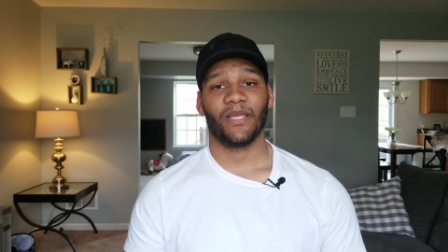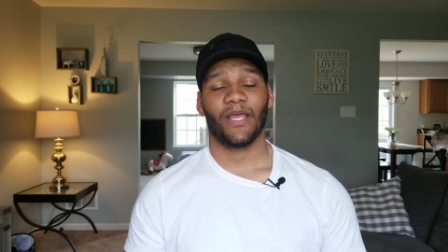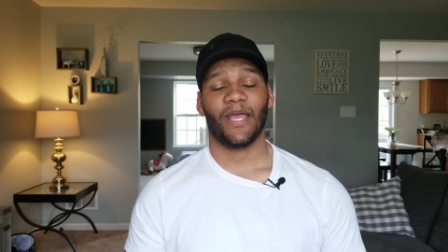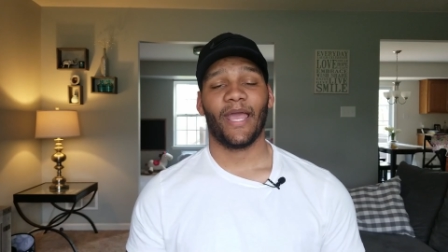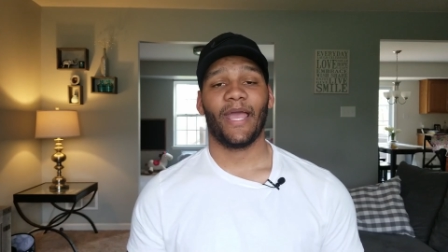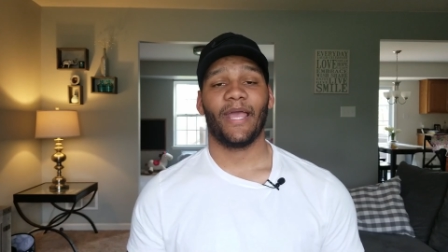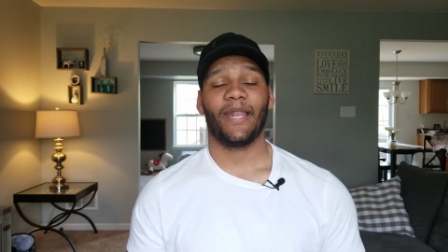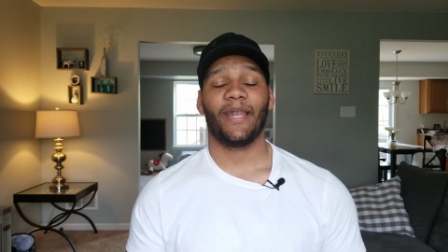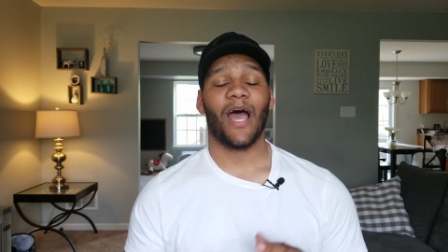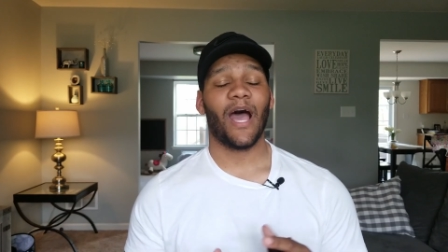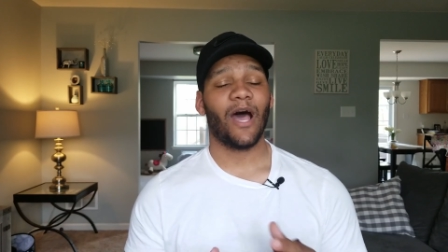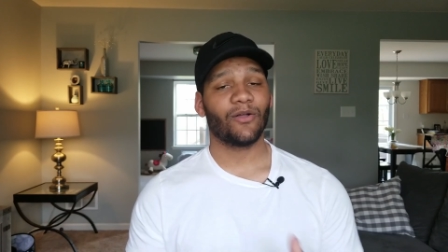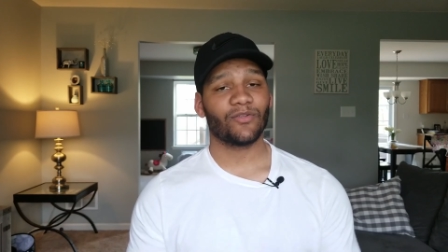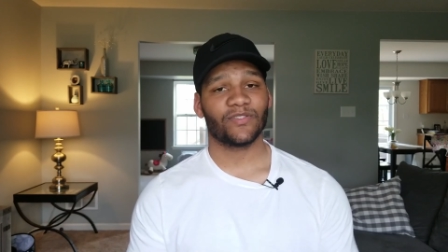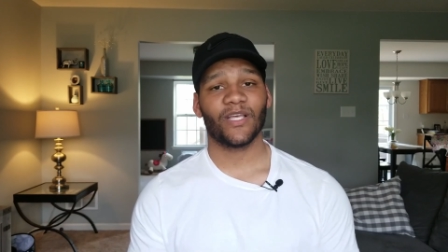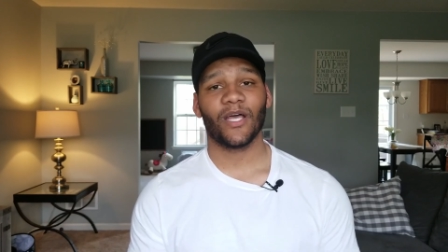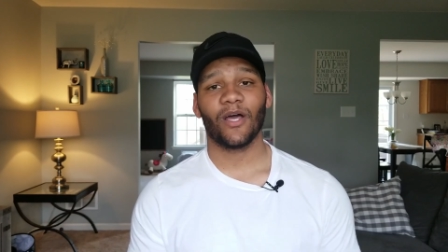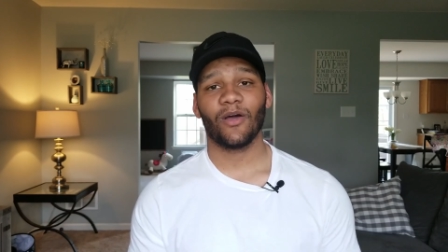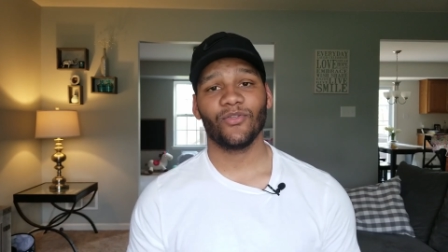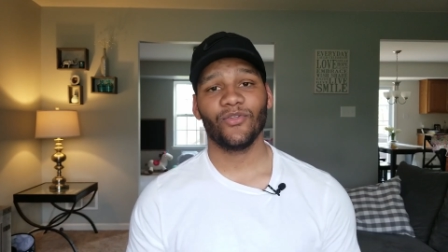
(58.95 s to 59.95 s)
And I'll
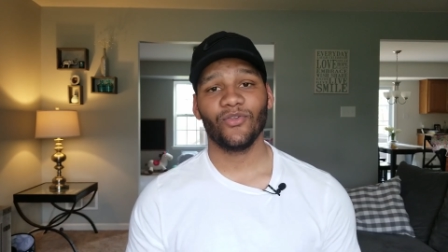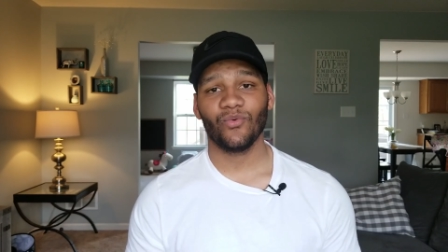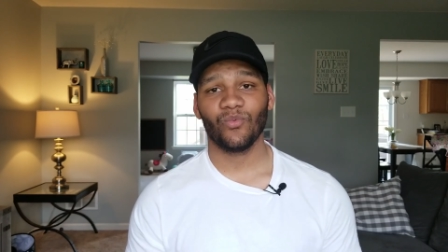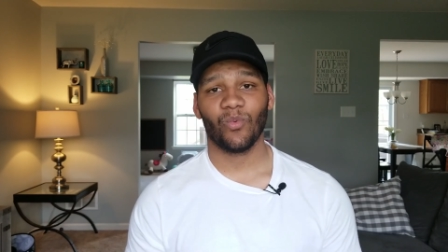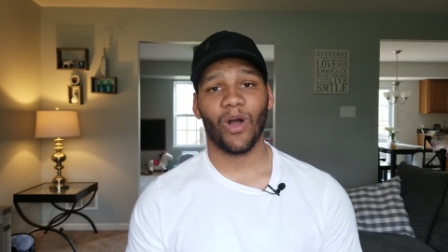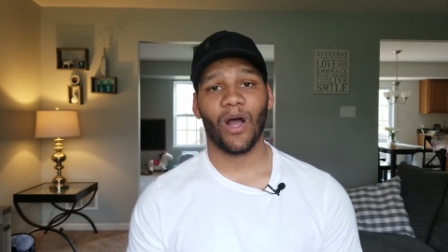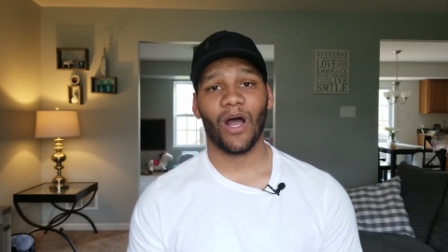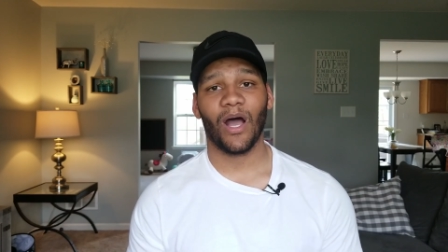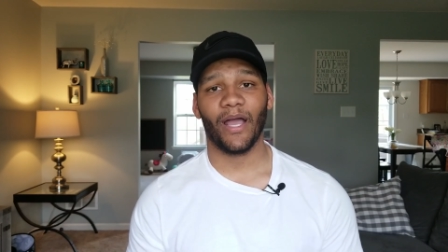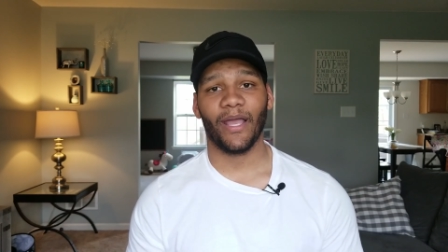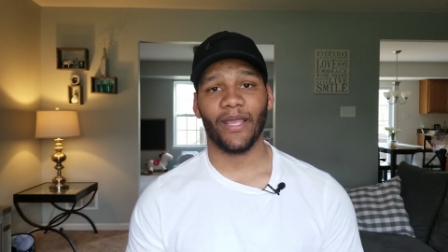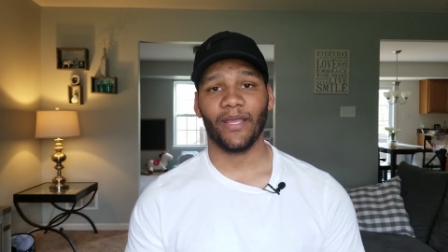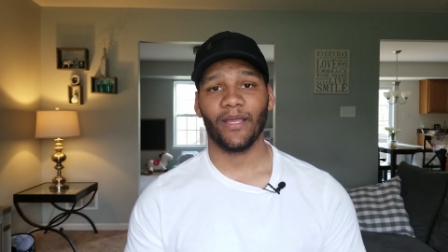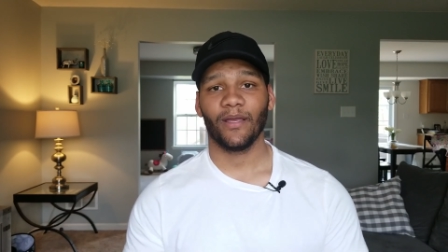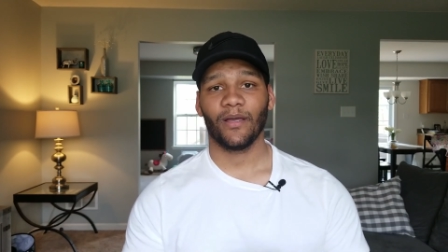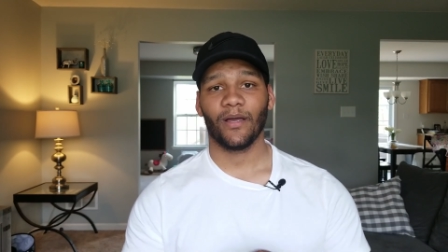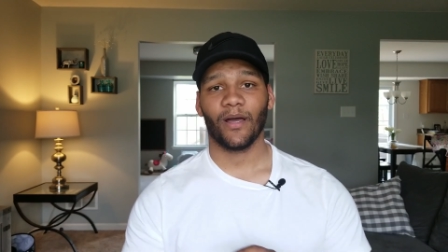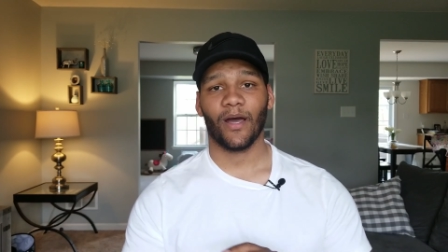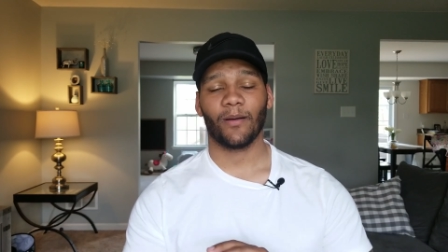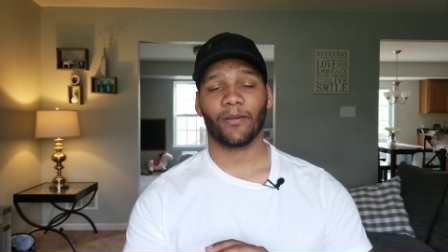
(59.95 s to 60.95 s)
tell you why
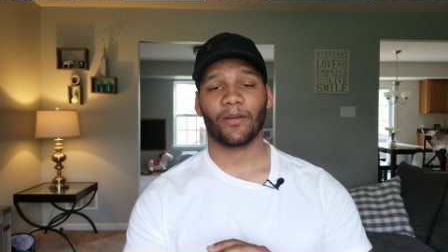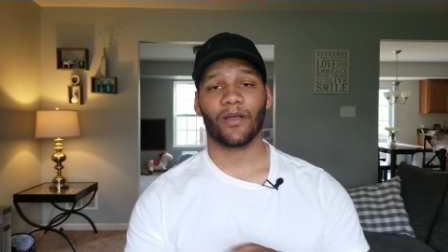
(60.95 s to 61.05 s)
uh,